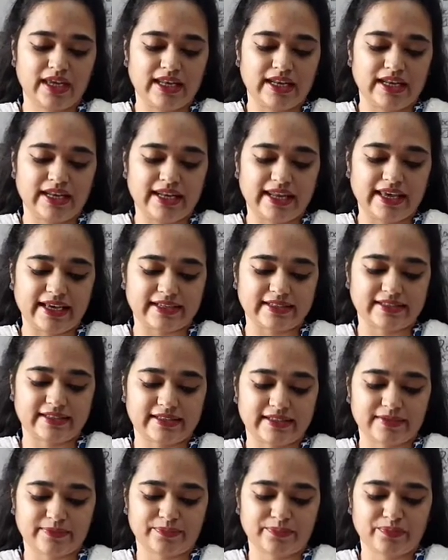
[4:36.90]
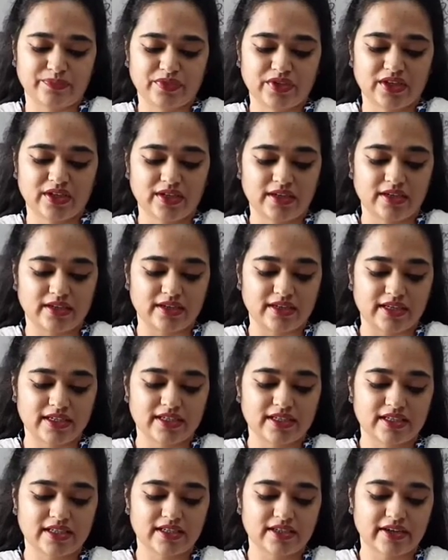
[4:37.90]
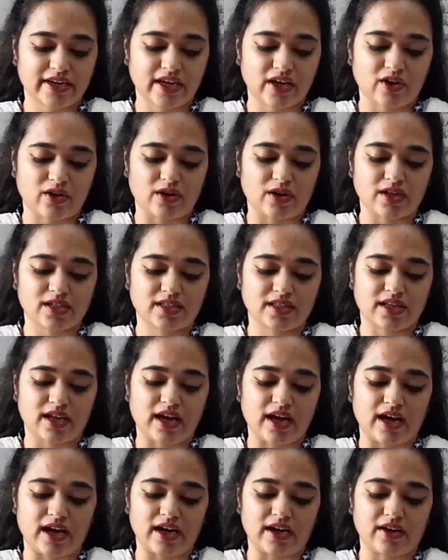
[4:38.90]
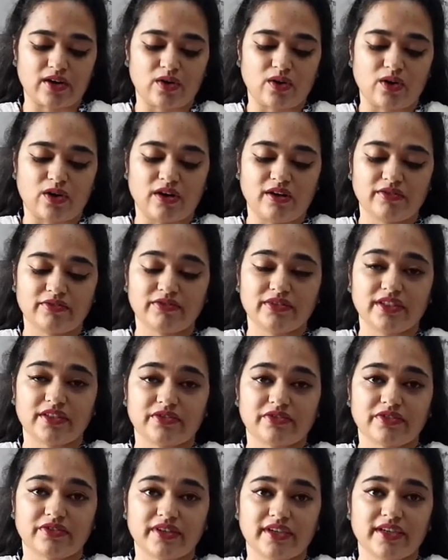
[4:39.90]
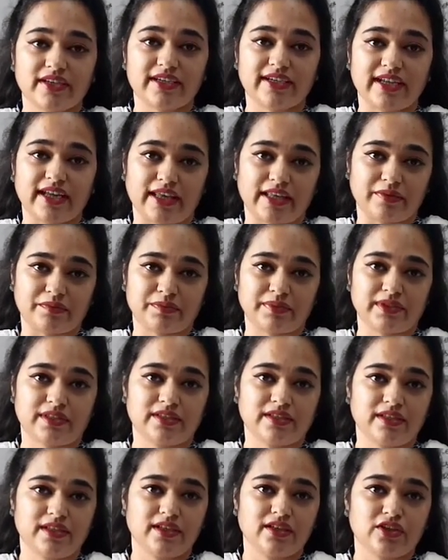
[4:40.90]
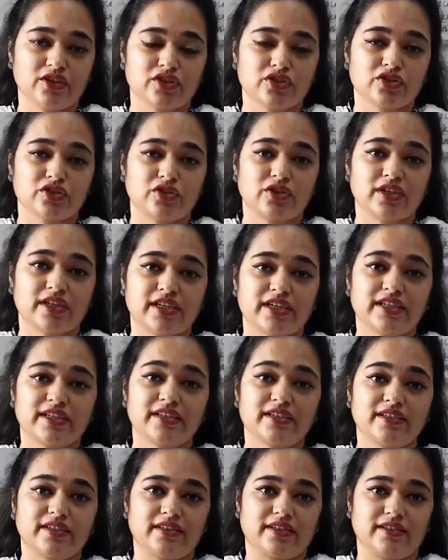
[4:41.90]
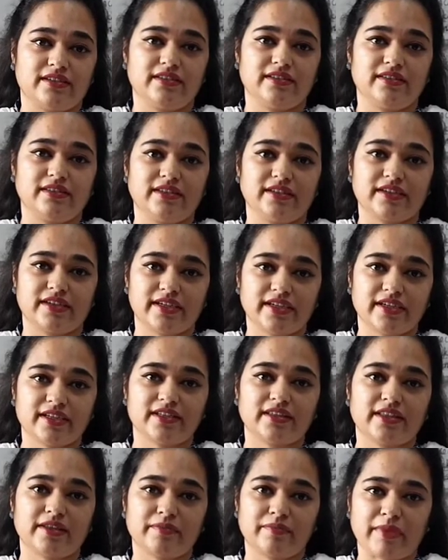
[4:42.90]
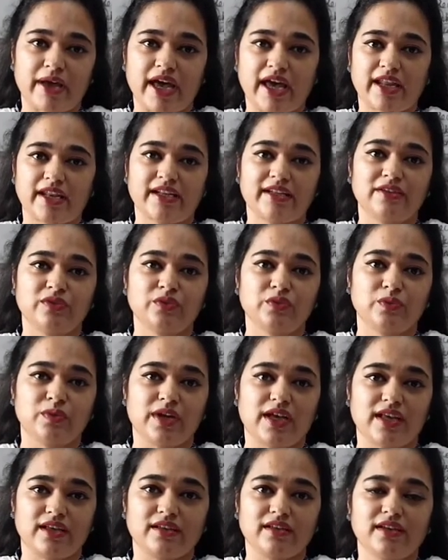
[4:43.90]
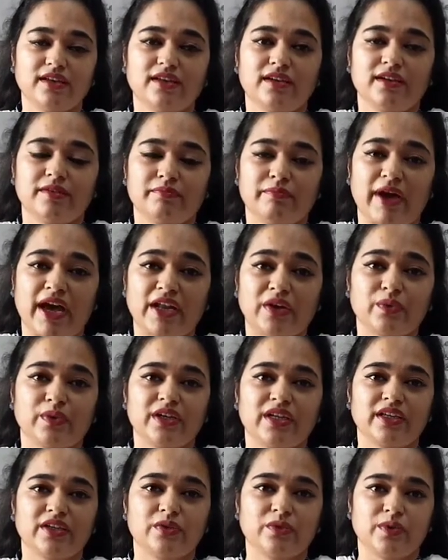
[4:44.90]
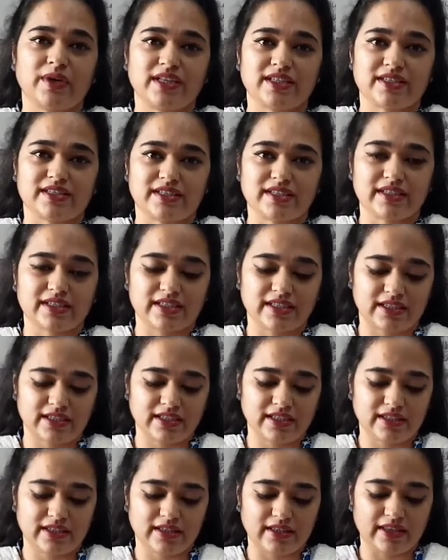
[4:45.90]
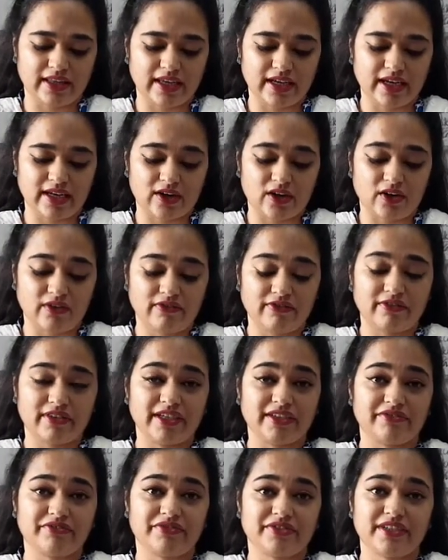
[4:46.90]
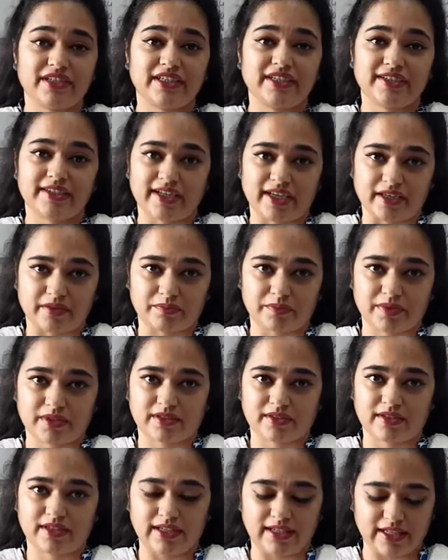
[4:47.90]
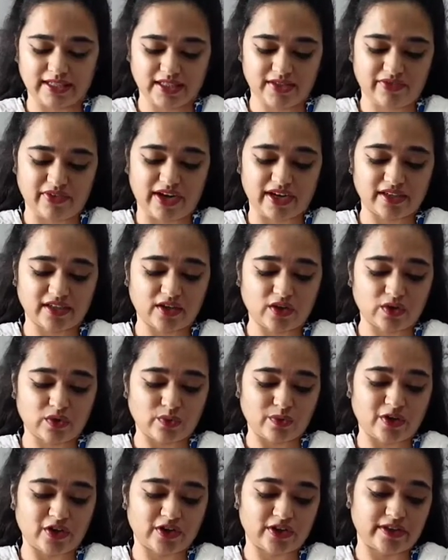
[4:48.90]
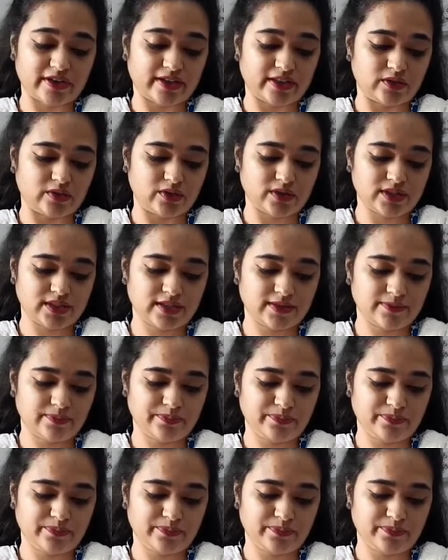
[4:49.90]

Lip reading: Next, written records are of different types. So the man who manually who has written, they are of different types. Let's find out what are those.